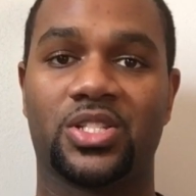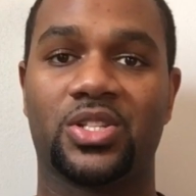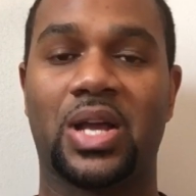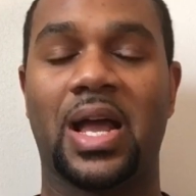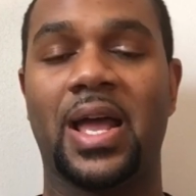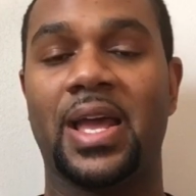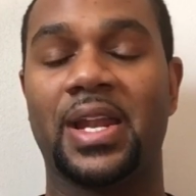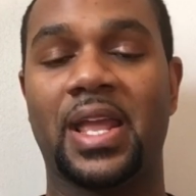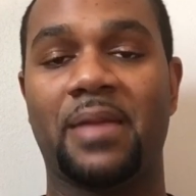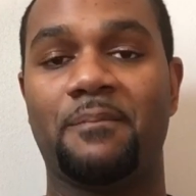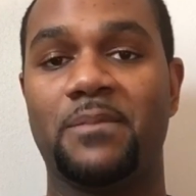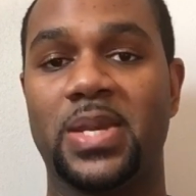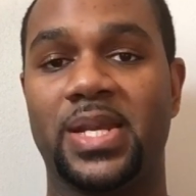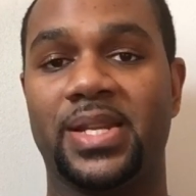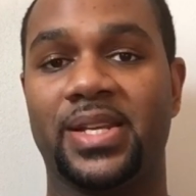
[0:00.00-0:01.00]
So I had a
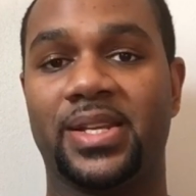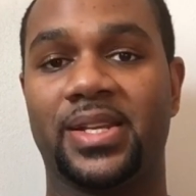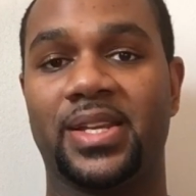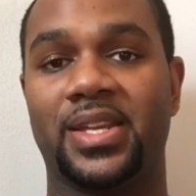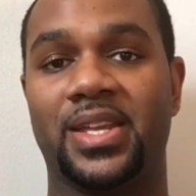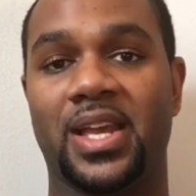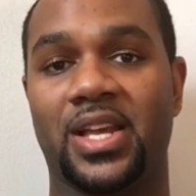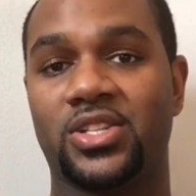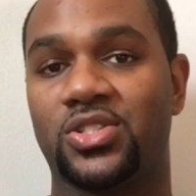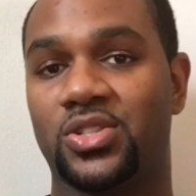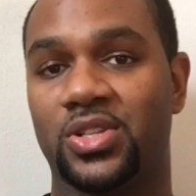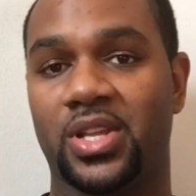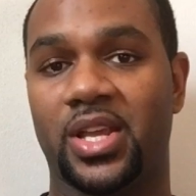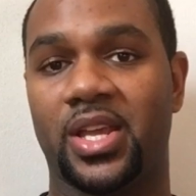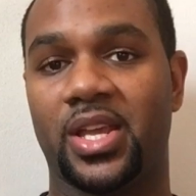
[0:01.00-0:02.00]
meeting
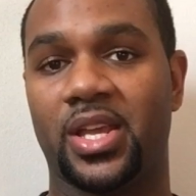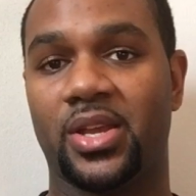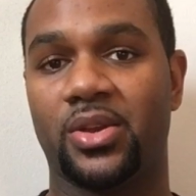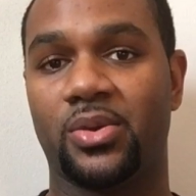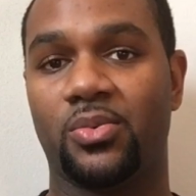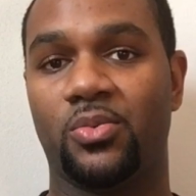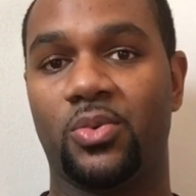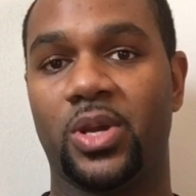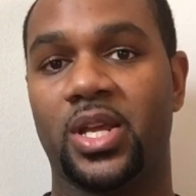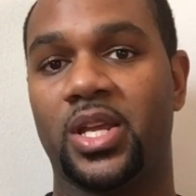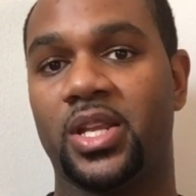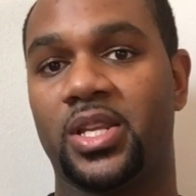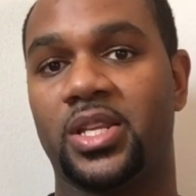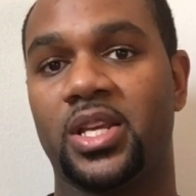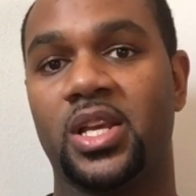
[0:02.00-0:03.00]
yesterday with